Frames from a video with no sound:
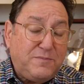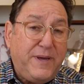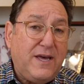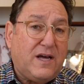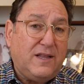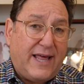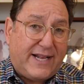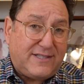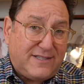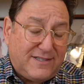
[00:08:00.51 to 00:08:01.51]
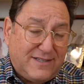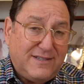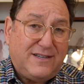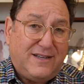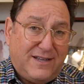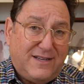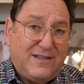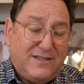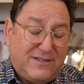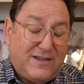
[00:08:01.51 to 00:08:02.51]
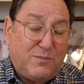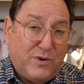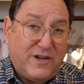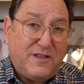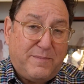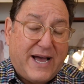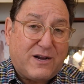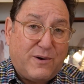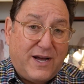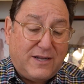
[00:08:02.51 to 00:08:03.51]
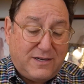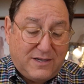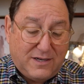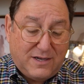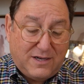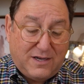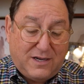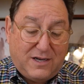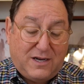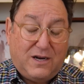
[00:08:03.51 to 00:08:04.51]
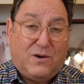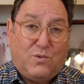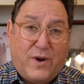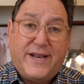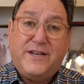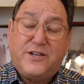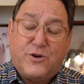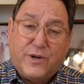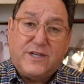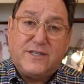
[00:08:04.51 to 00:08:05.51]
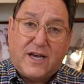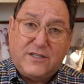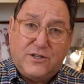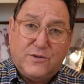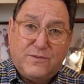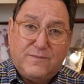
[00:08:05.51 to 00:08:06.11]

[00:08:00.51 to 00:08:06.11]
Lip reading: be a letz somewhere in the background ready to criticize you.